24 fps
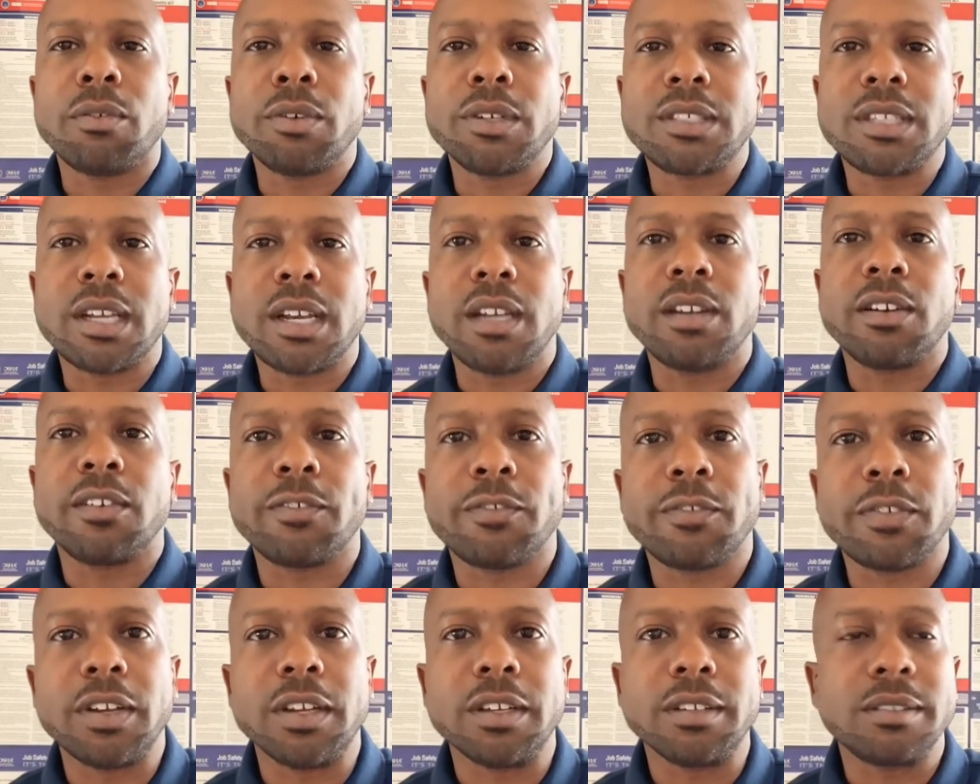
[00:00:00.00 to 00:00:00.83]
a
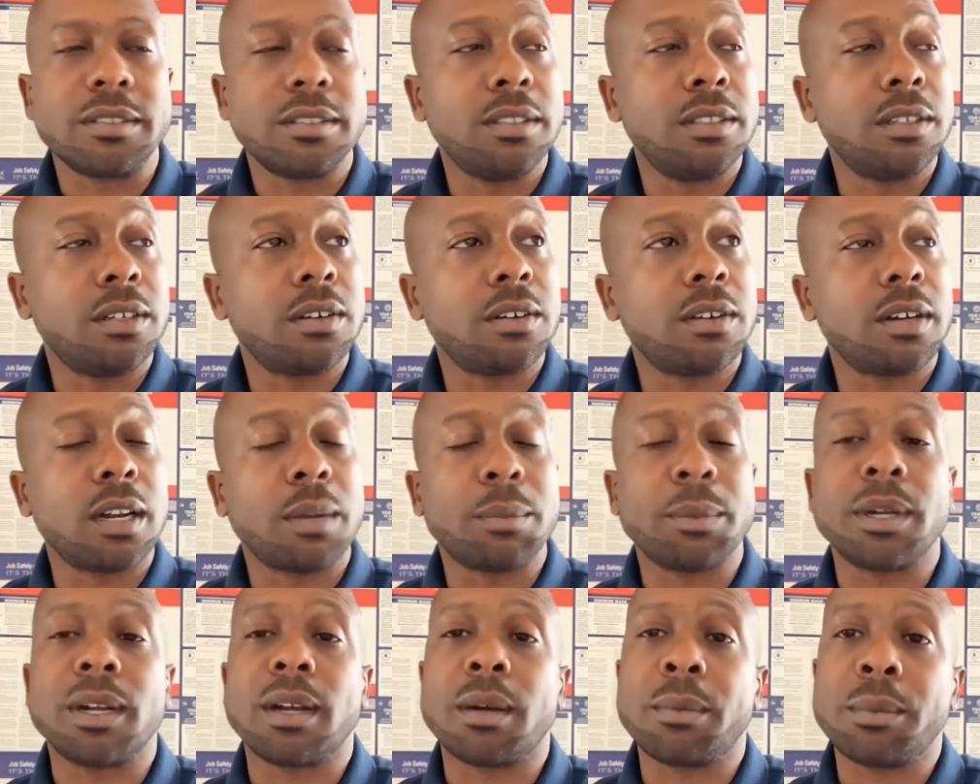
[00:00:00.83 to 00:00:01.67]
retainer fee, you know,
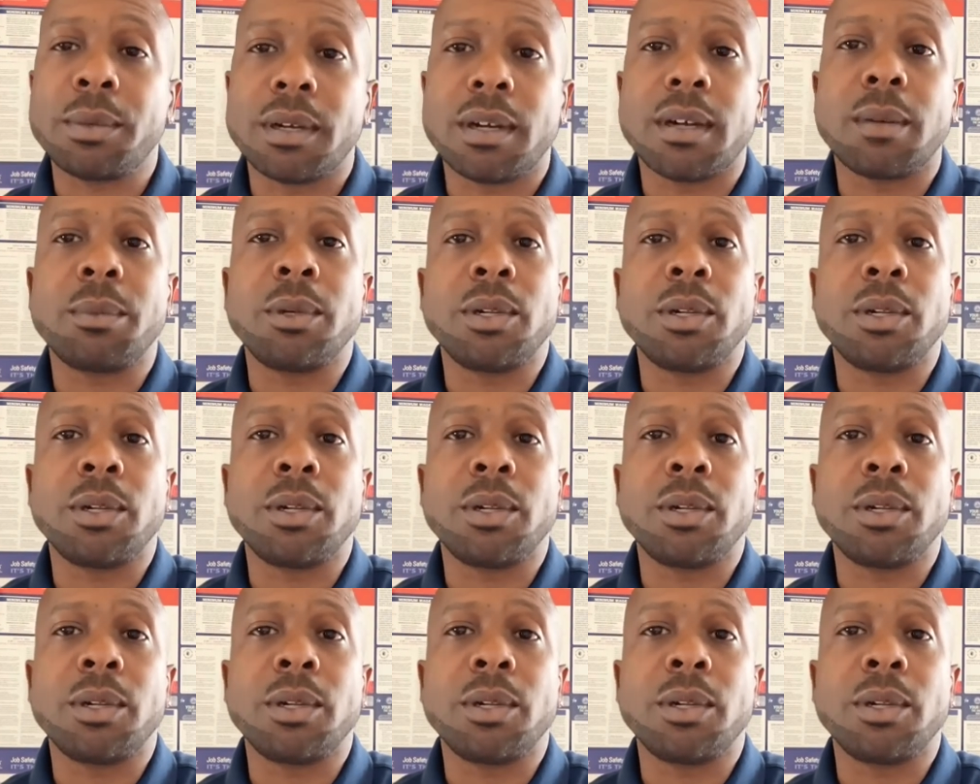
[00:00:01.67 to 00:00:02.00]
and I'm a, I'm a,